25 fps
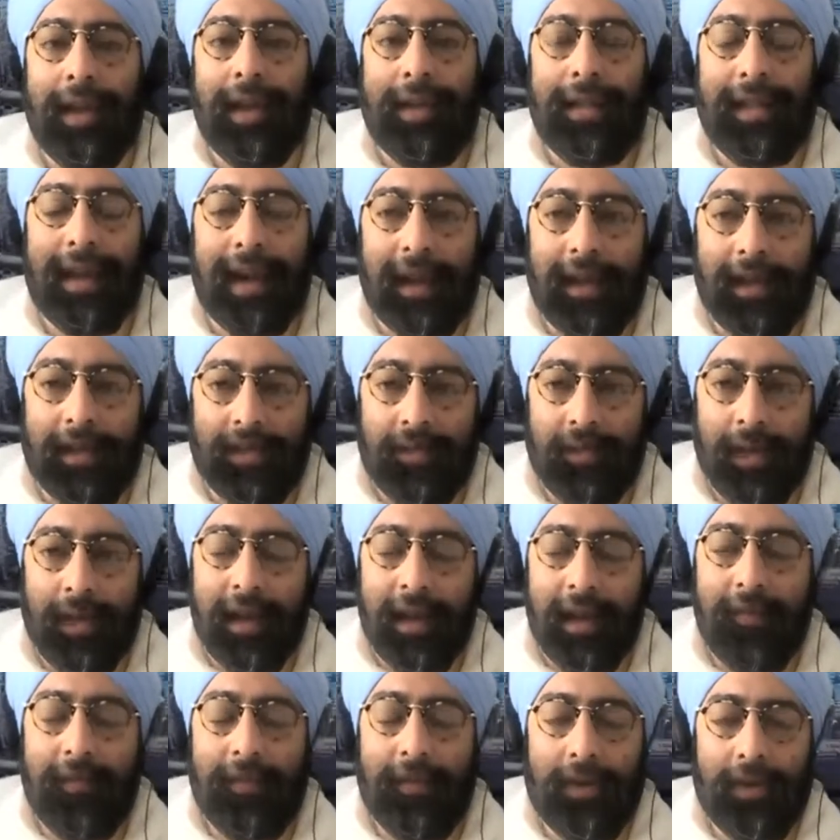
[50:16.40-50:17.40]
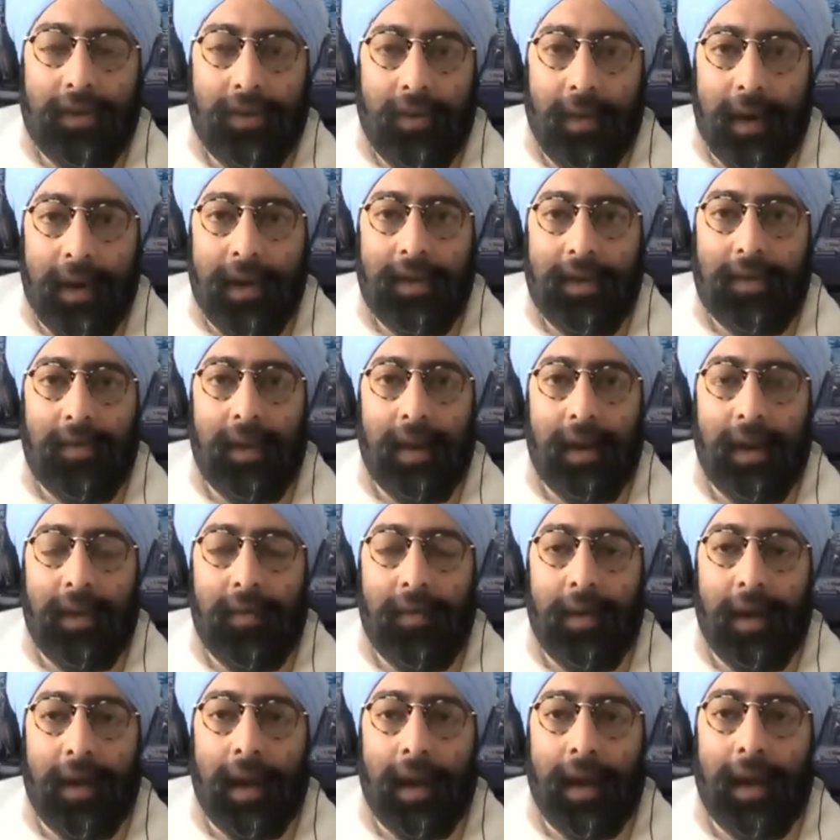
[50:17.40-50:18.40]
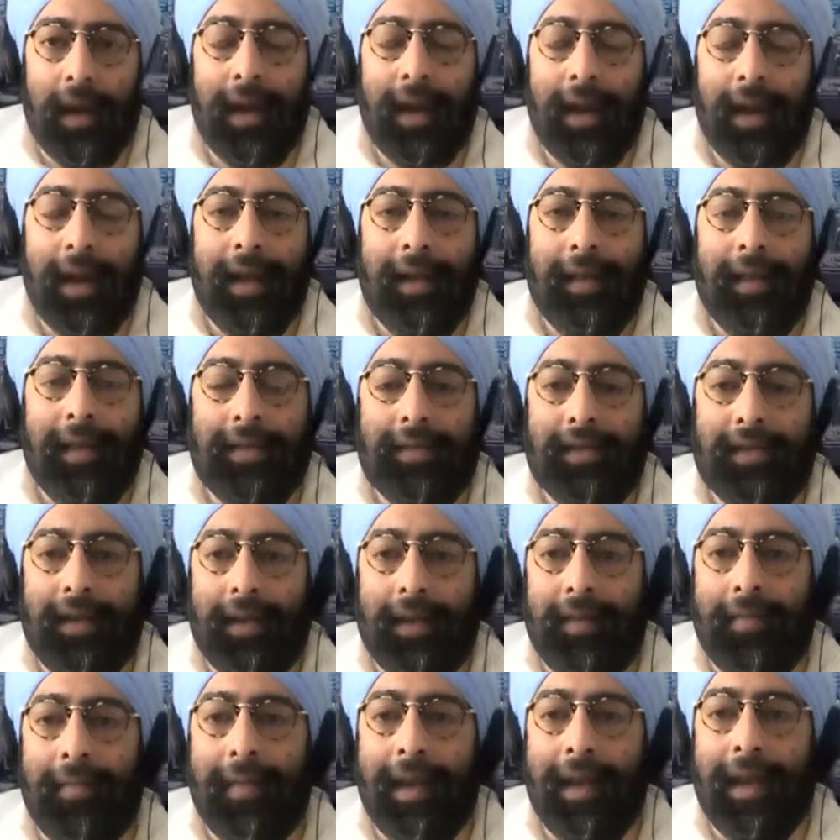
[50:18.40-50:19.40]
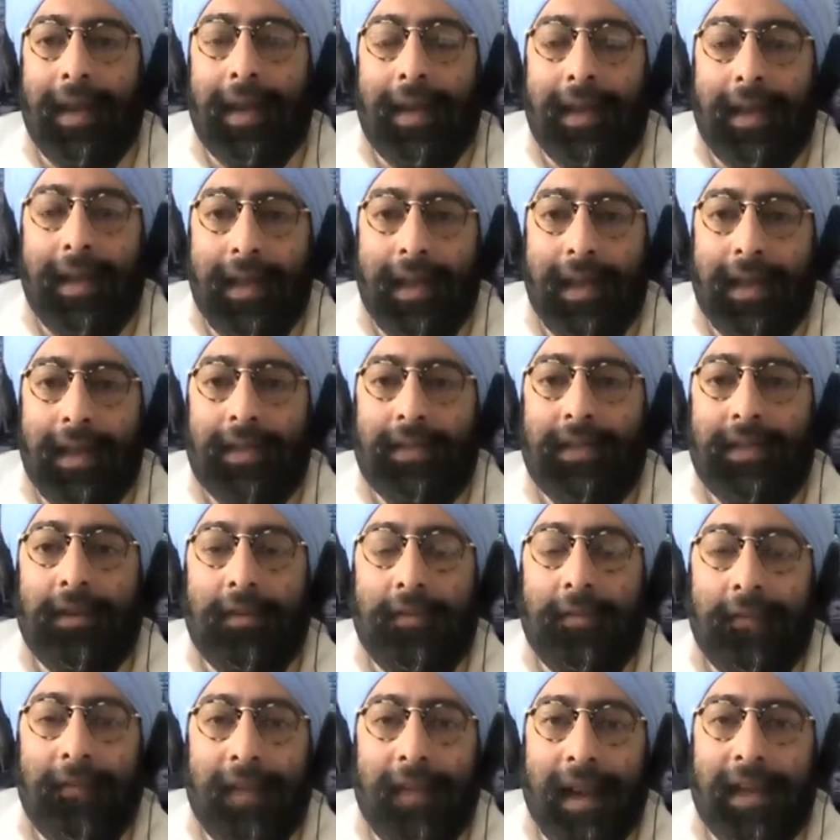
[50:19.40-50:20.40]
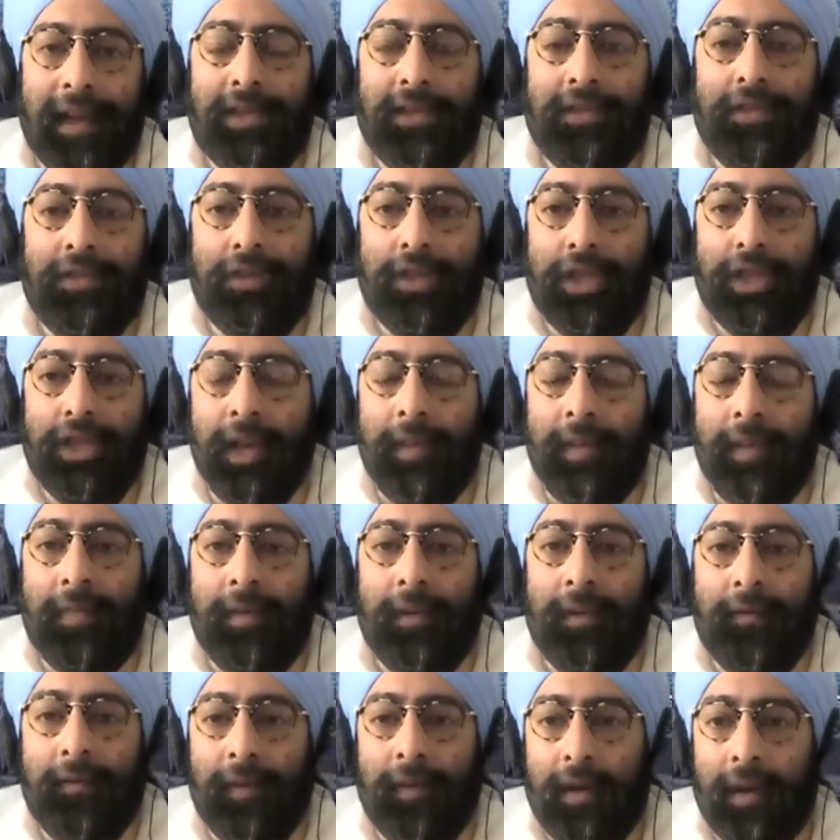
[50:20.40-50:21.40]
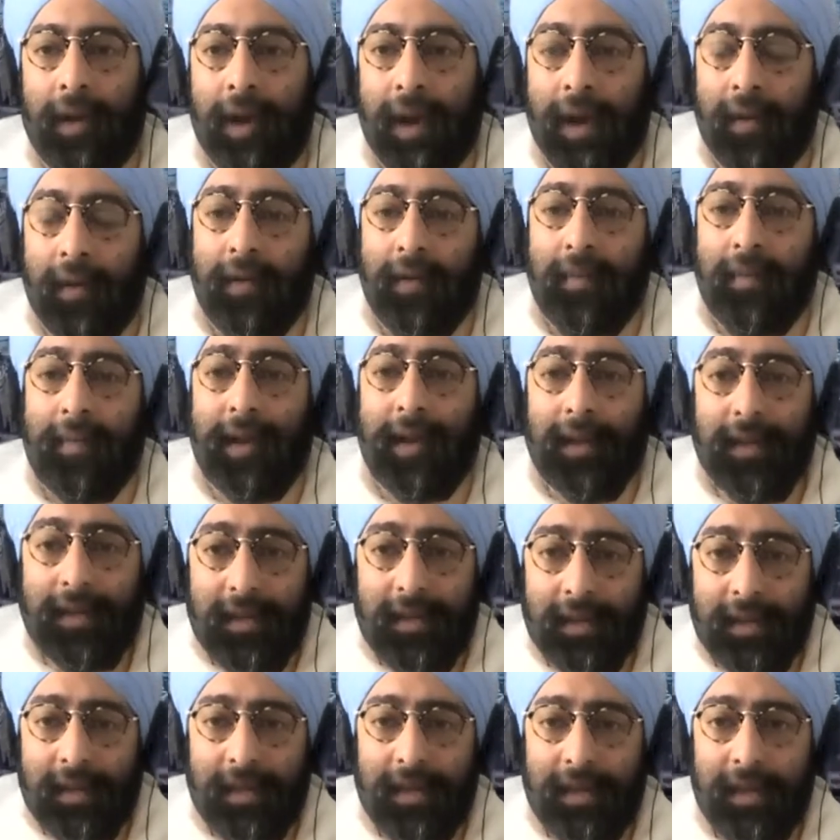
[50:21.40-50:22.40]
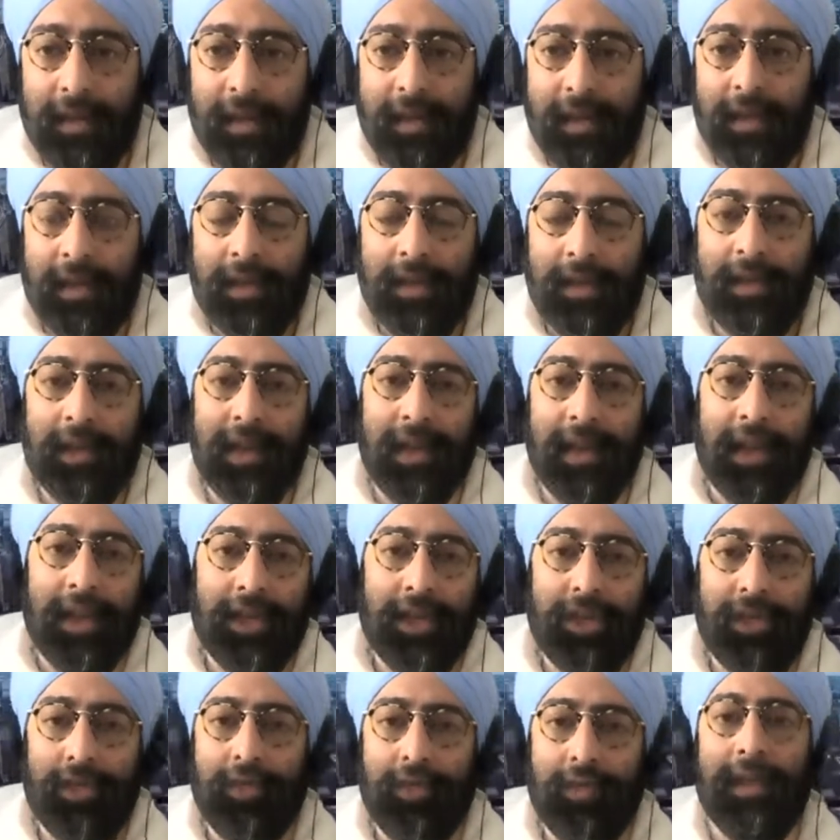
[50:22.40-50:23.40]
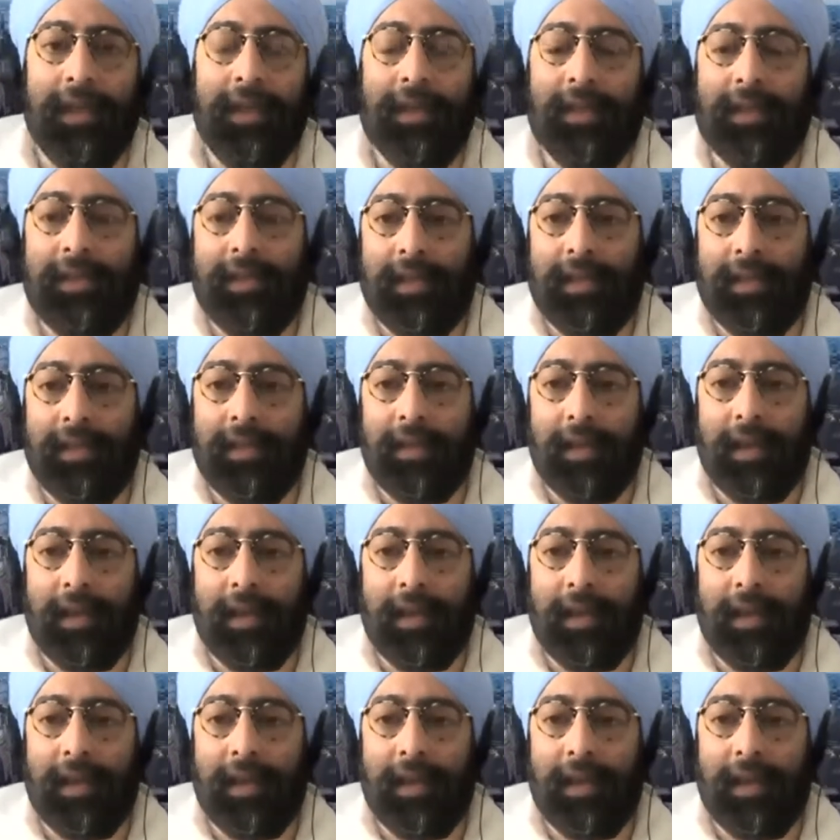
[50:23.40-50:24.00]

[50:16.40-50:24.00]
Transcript: that is ready for 2021, that's going to make it easier, faster, cheaper for governments to issue these